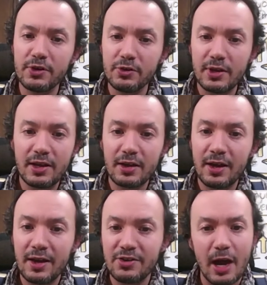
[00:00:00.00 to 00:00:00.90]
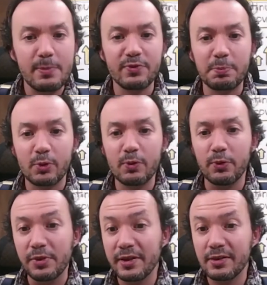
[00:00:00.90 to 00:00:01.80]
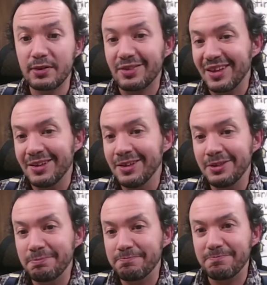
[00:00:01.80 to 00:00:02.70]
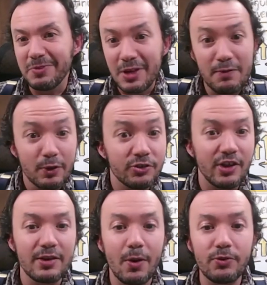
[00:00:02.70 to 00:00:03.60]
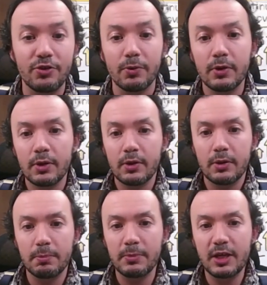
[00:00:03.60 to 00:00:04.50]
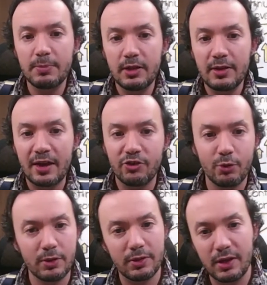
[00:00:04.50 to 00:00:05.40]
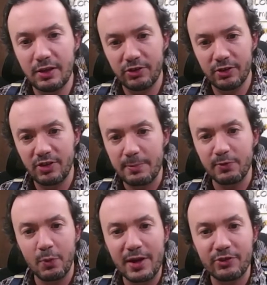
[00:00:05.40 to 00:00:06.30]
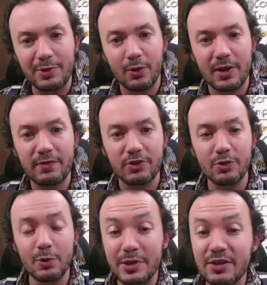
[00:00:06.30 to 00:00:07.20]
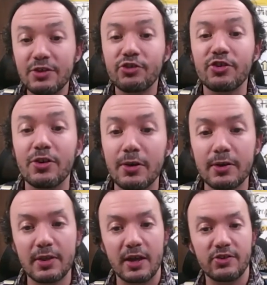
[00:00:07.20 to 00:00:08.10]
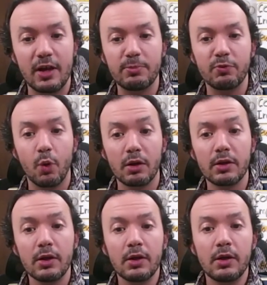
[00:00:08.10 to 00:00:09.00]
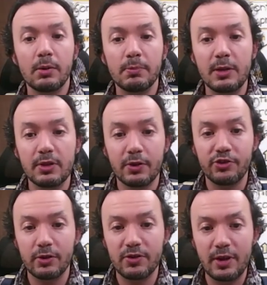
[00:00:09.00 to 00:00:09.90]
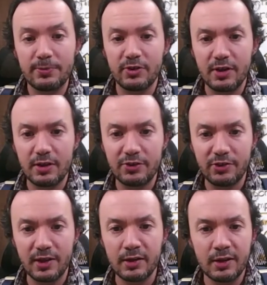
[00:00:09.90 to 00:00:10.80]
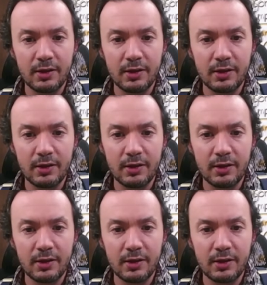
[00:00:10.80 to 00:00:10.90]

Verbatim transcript: do they get a type of approval that they never say no to? Maybe that sort of thing is a type of waste. We don't have to do it. We can discard that type of work. Maybe there are certain types of tickets that